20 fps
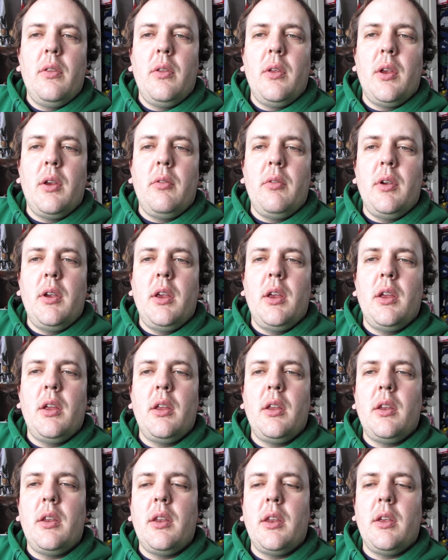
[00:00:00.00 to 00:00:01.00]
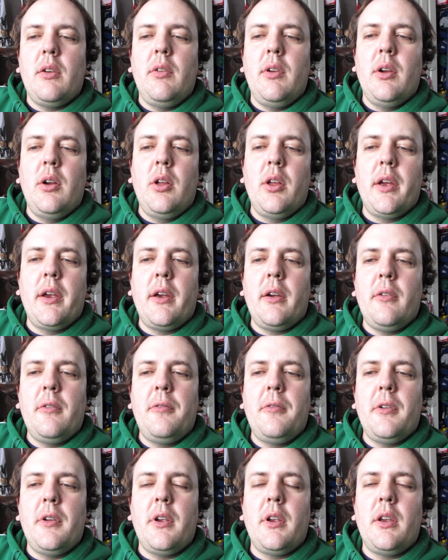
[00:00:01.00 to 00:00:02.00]
that we that we all
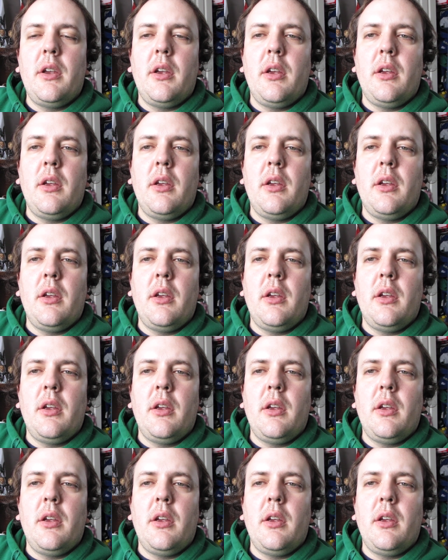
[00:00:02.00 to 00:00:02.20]
have. Like